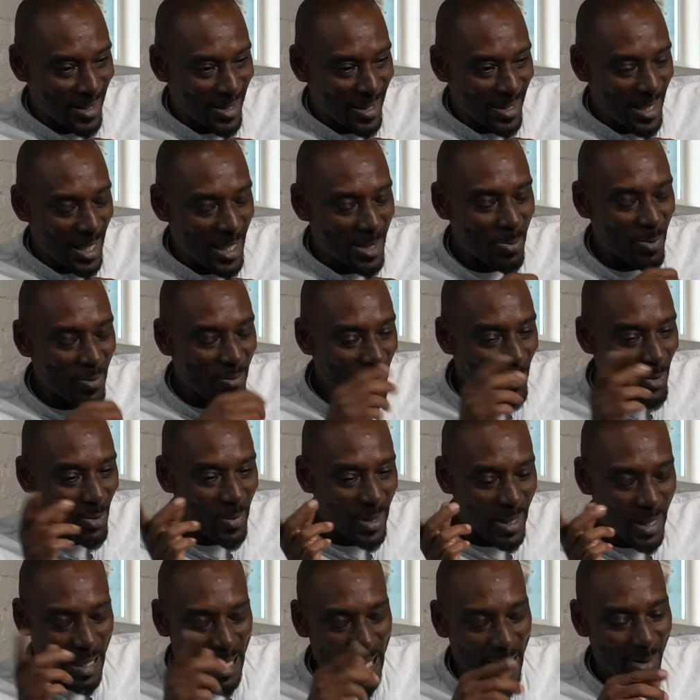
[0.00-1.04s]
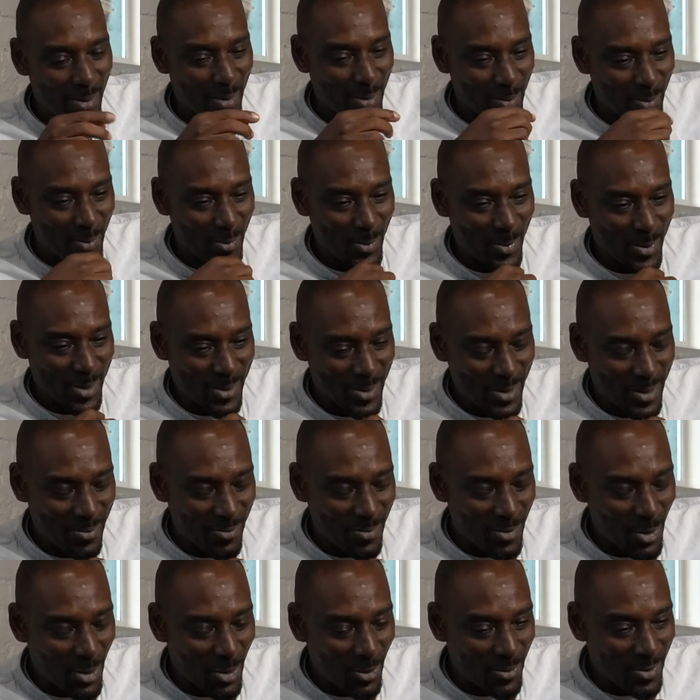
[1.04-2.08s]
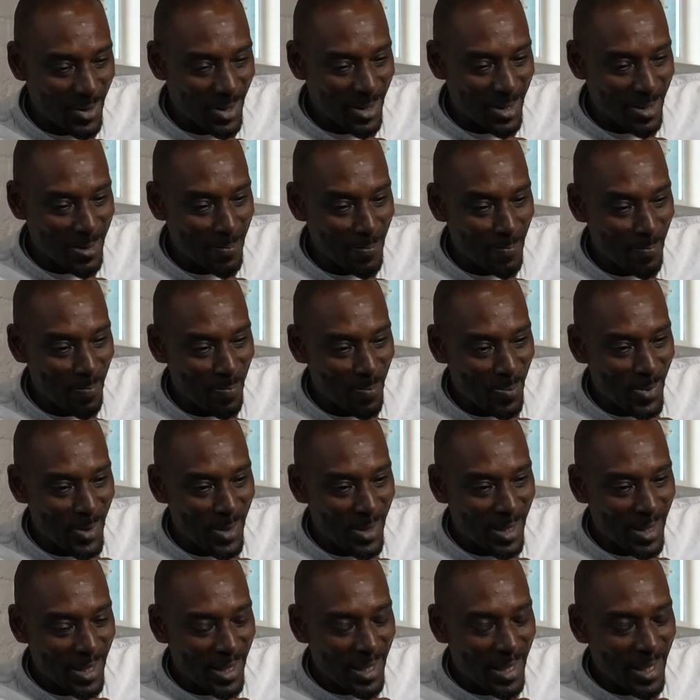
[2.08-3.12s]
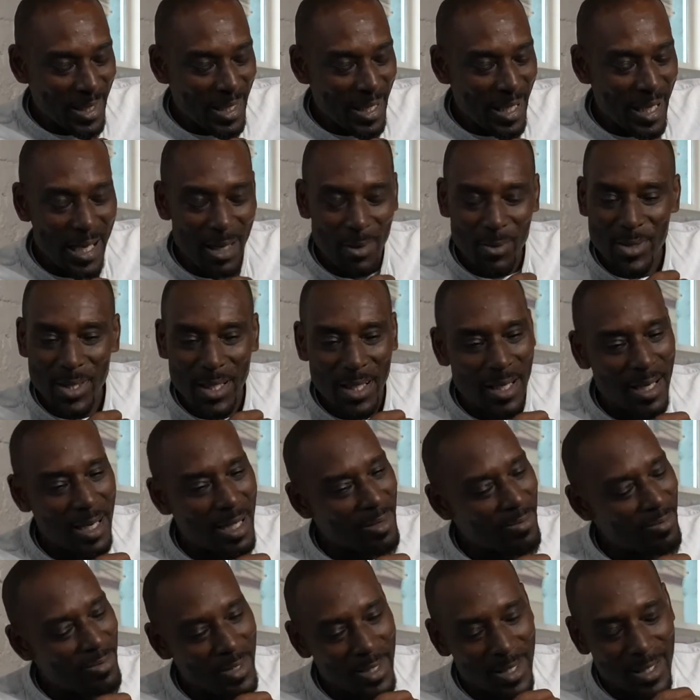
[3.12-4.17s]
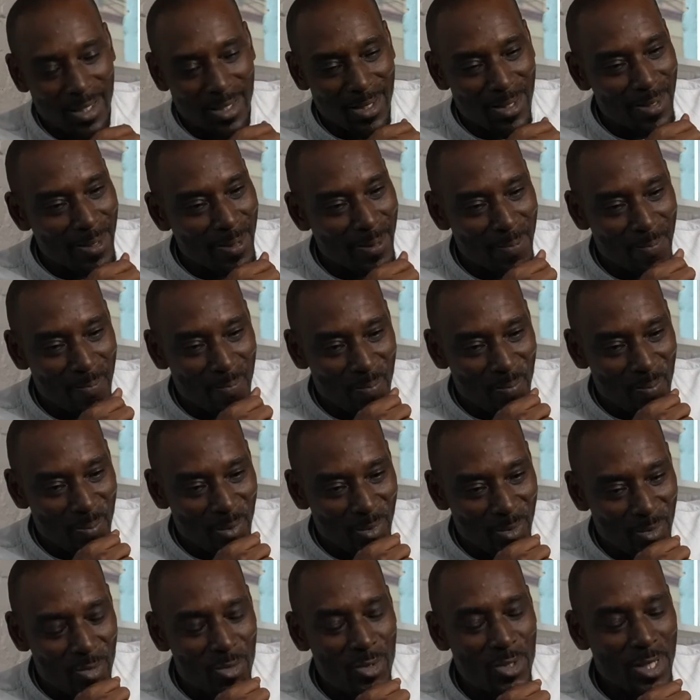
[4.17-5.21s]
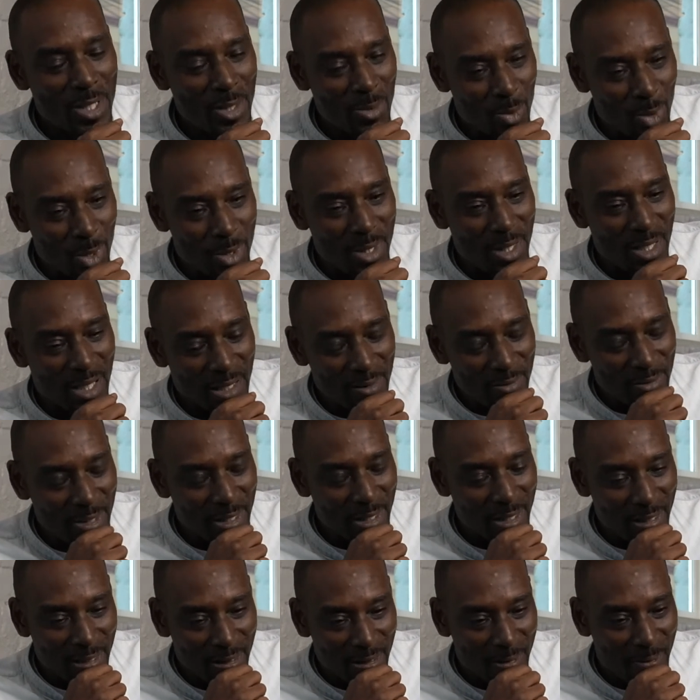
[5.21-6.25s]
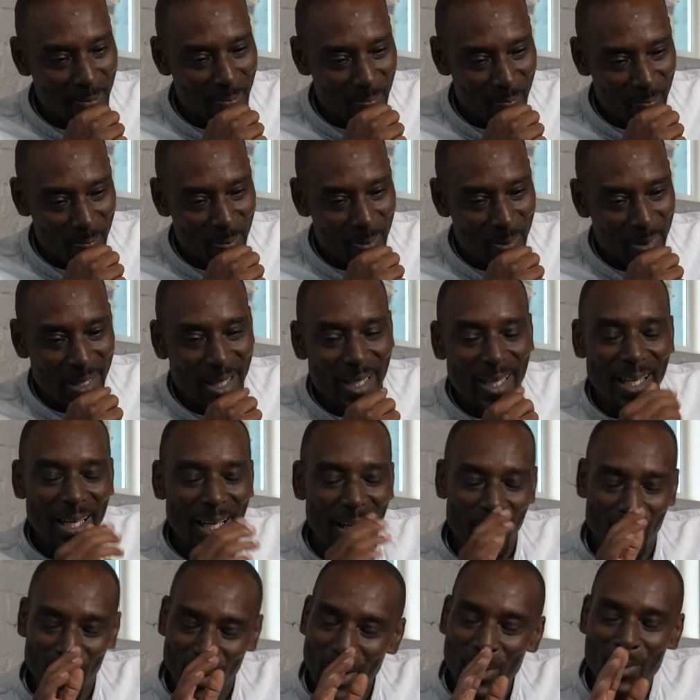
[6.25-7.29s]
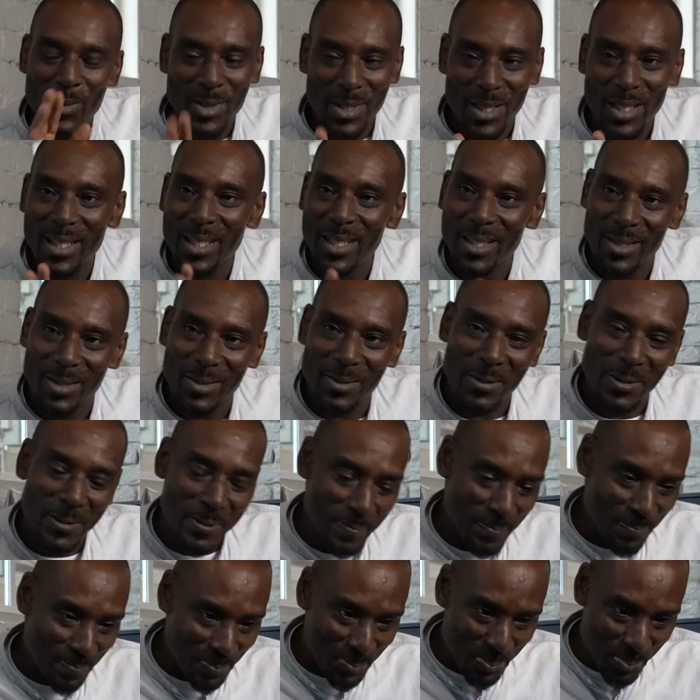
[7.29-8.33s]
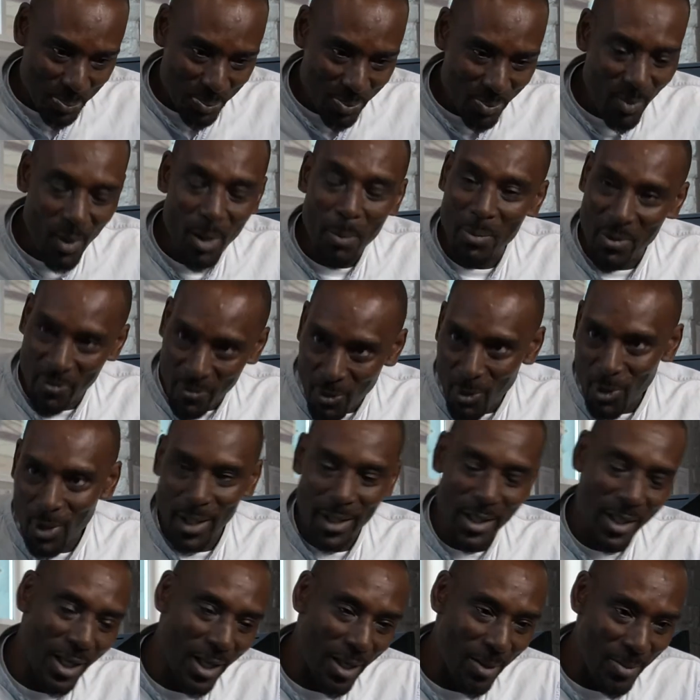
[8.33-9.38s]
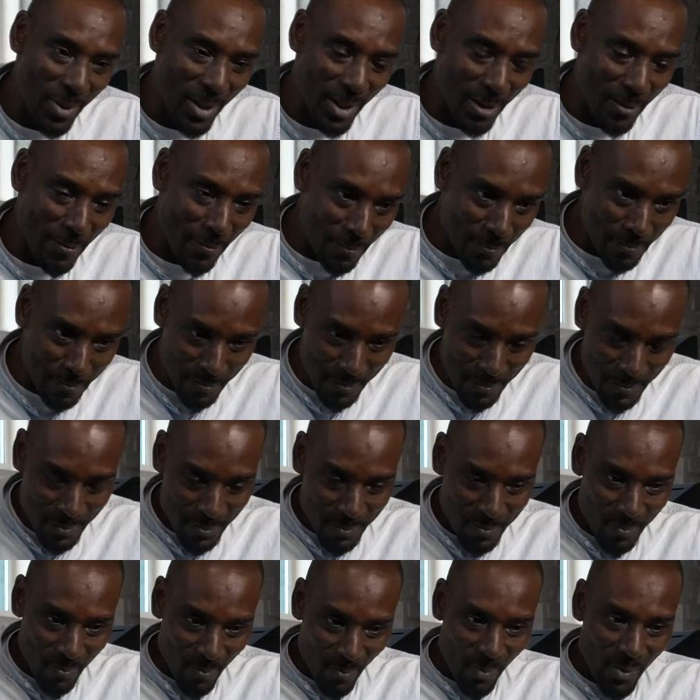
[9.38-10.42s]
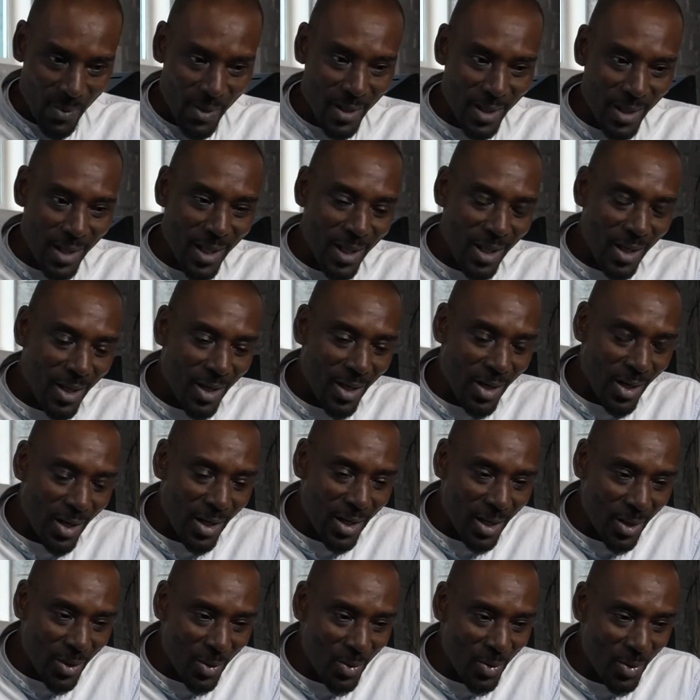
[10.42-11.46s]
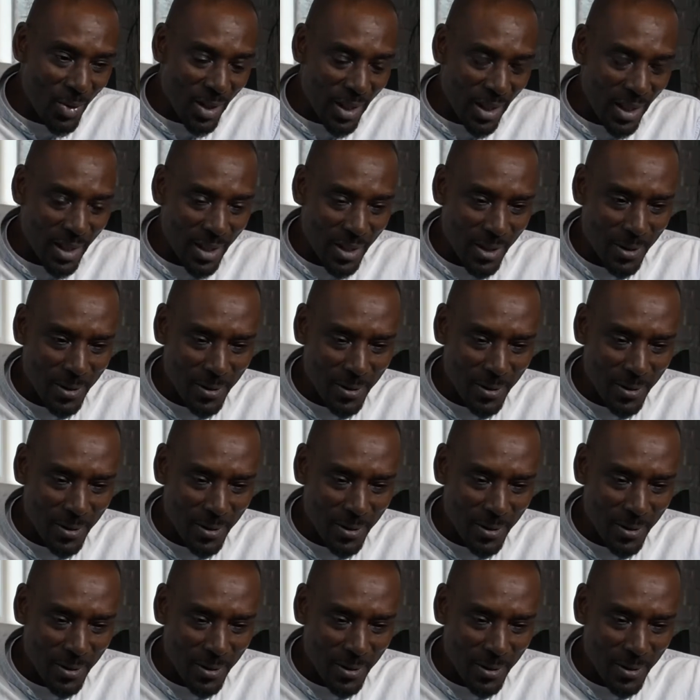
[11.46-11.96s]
That's before McLaren was involved in them. And that was a lovely car. Really was a lovely car. And when I was in England, before I came here, I owned a